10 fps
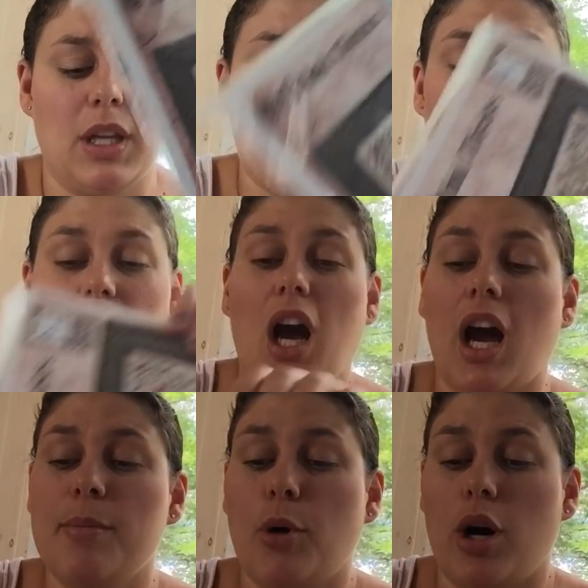And
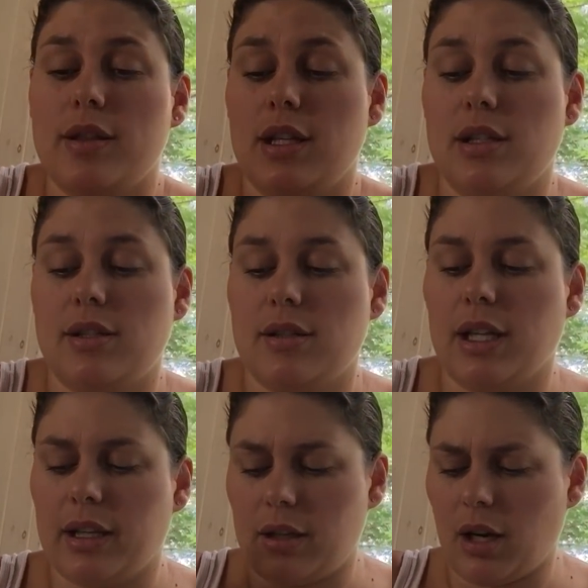I bought this
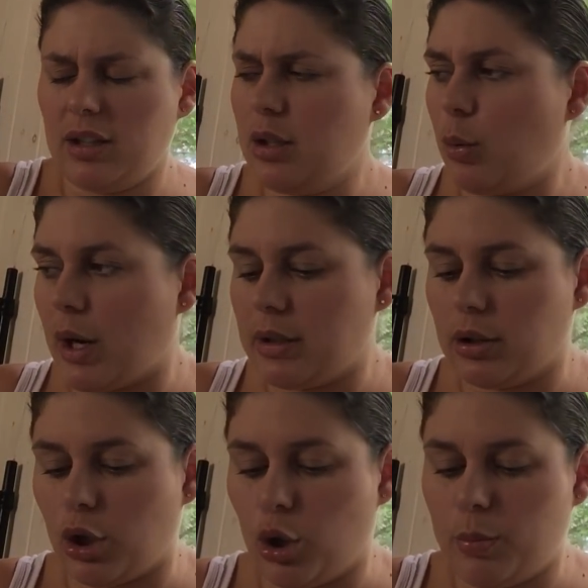like a little while
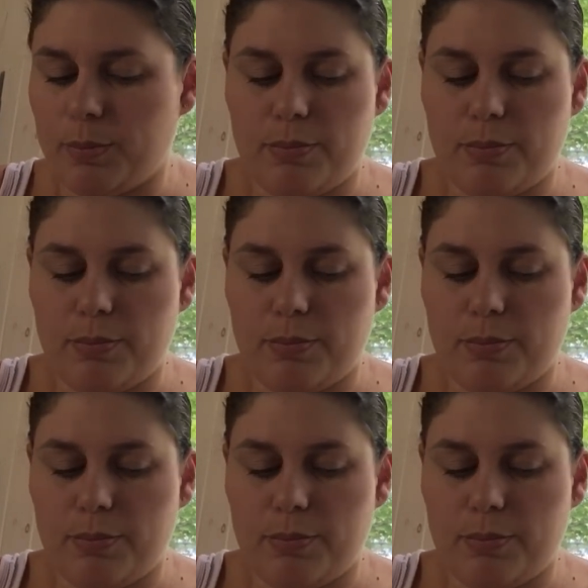ago